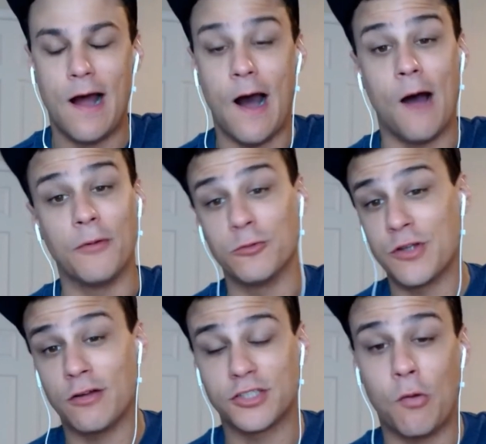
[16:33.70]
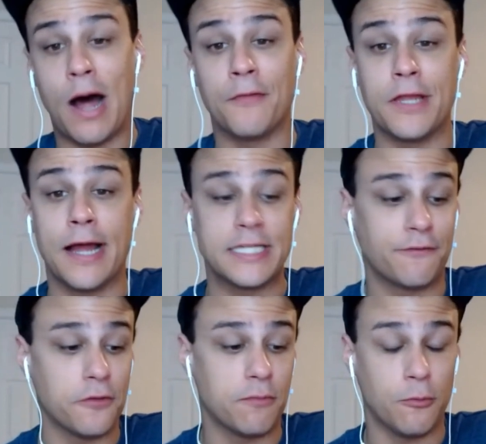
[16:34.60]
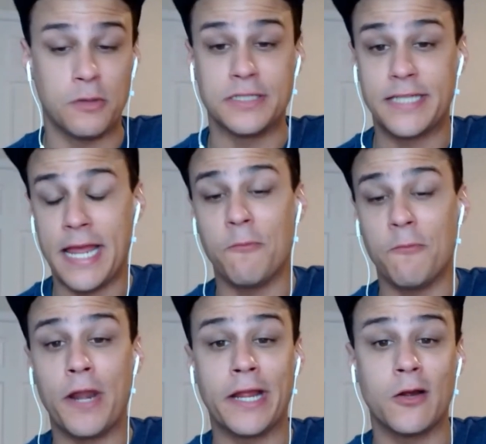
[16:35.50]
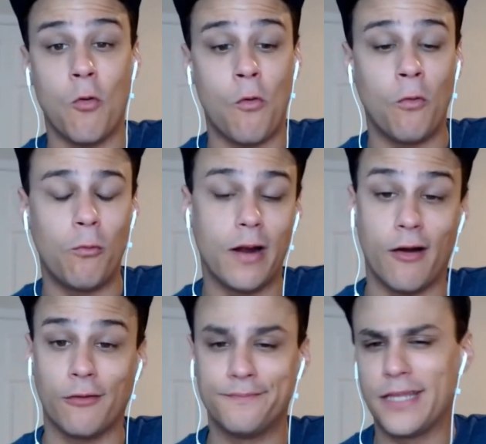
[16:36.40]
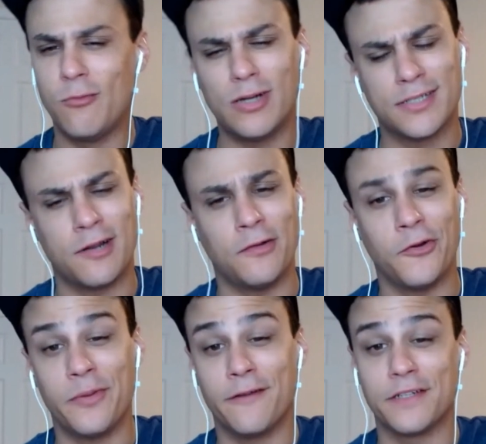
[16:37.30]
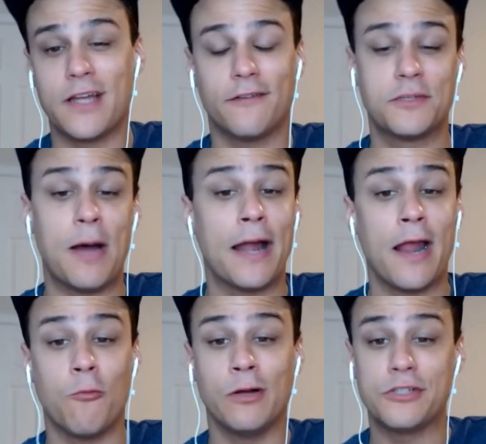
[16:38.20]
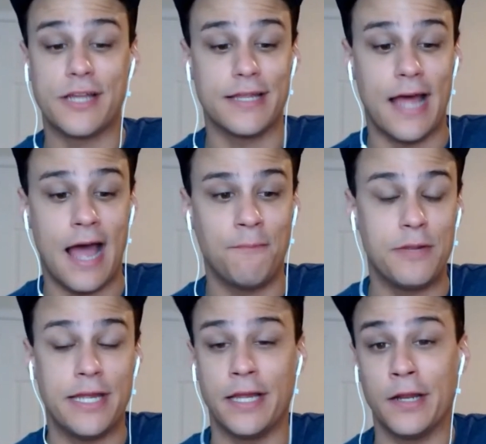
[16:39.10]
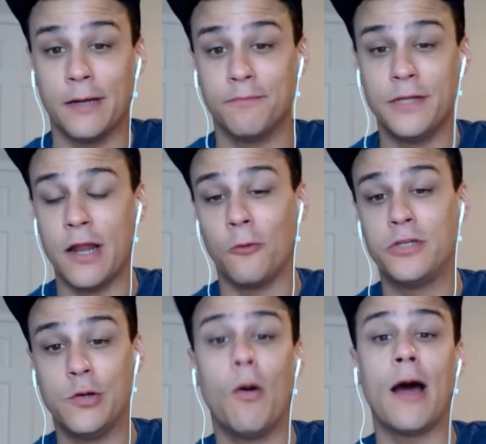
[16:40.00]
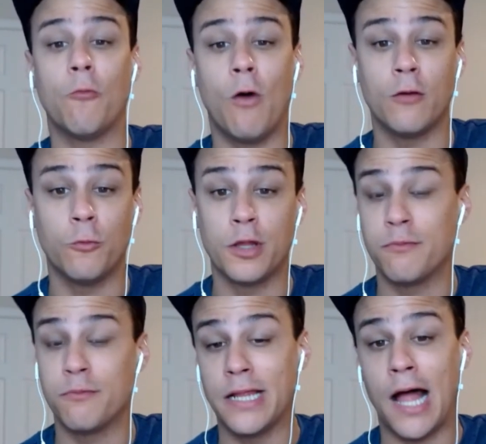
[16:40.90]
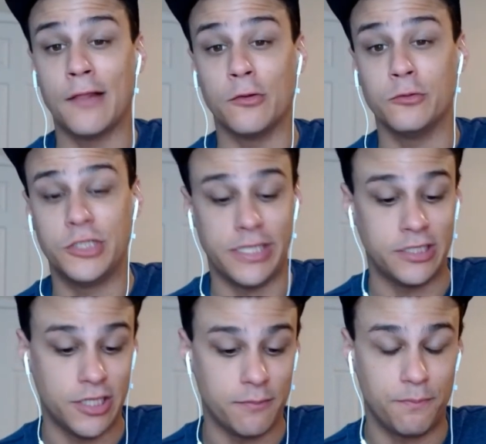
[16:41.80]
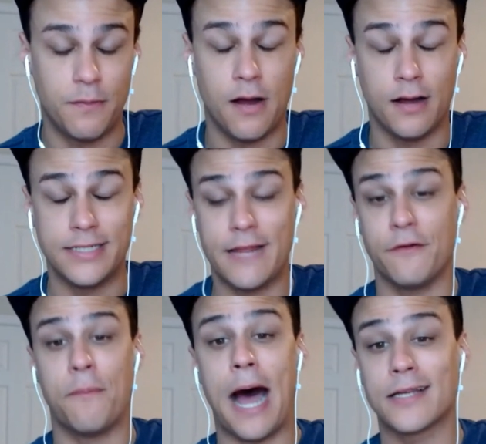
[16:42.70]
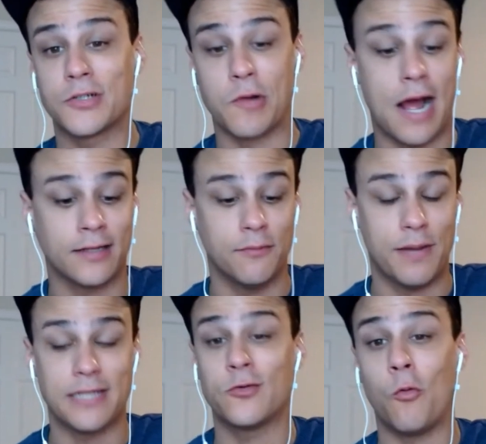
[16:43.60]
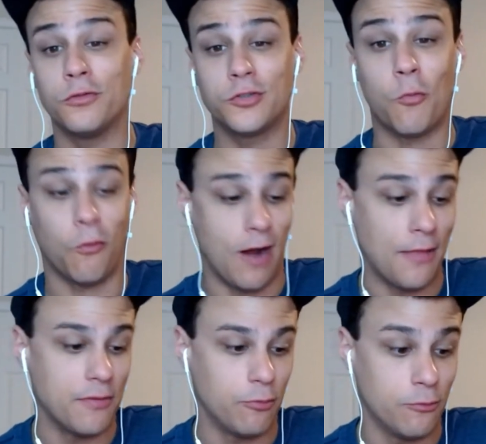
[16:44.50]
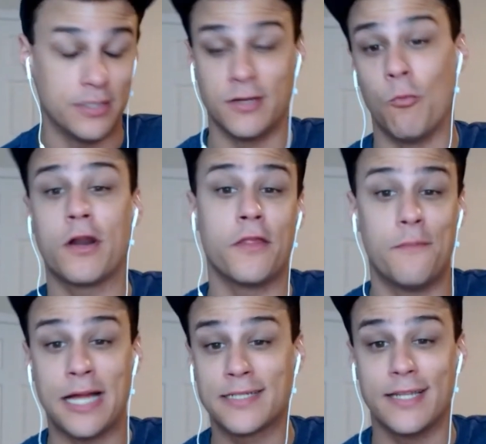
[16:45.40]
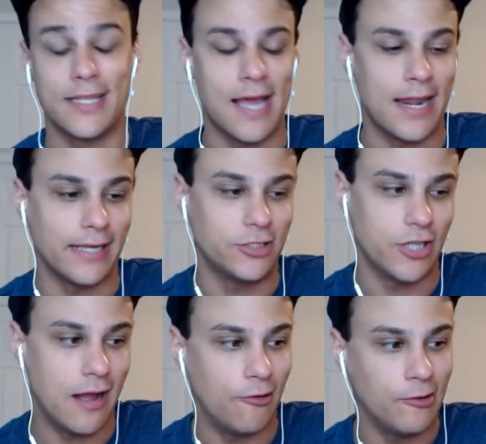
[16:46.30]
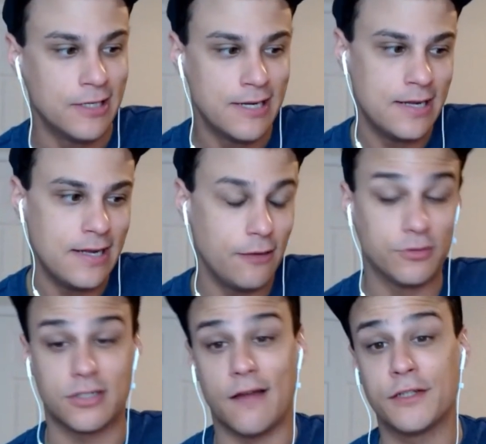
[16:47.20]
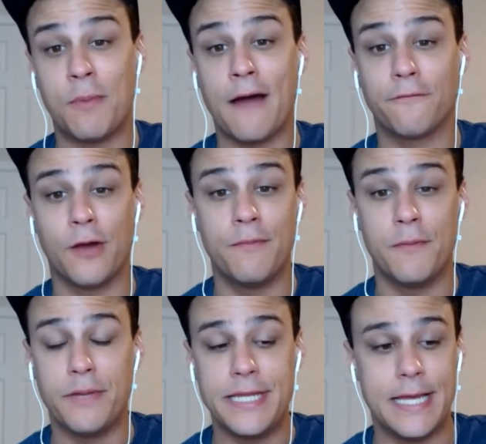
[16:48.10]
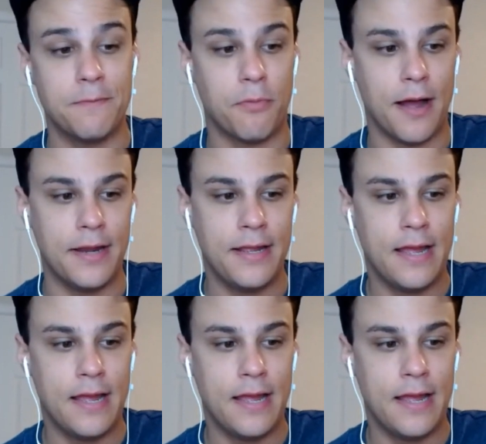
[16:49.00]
and was also on the ice for the Bruins' game-winning goal where he was in a little bit of a tough spot. I will say that being in a, you know, 2-on-1 with Milan Lucic and David Pastrnak, the best goal scorer on the Bruins and one of the best in the NHL. It was a tough spot for him to be in, but